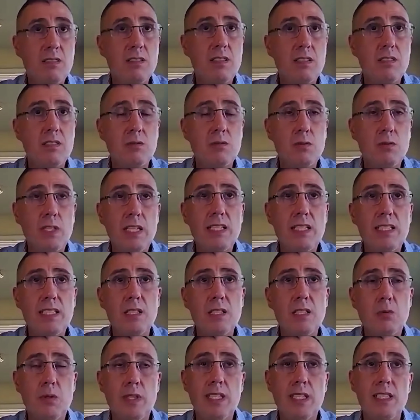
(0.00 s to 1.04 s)
really
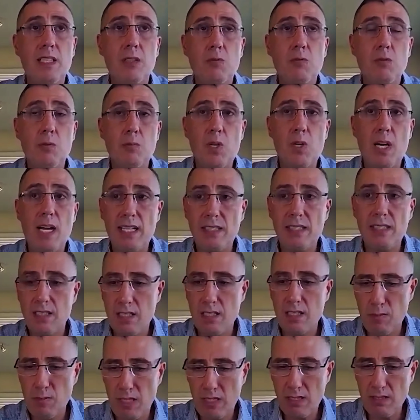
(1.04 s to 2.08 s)
the way that we
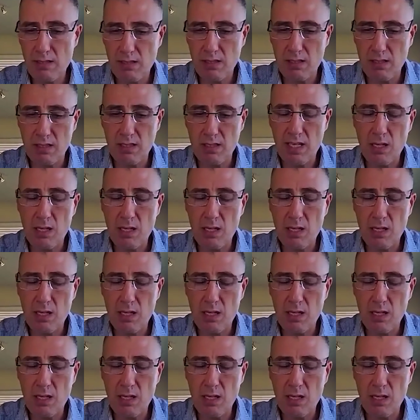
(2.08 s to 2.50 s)
practice medicine.